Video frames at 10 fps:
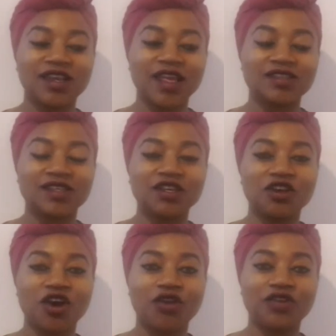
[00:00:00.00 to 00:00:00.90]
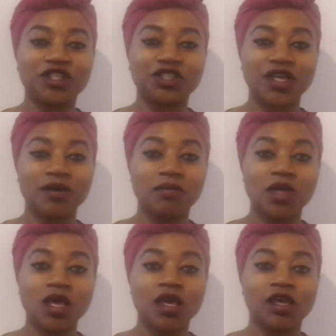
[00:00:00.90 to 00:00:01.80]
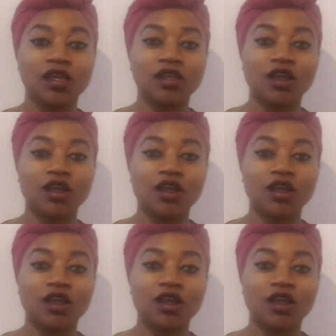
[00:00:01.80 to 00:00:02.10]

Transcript: Let's encourage them, you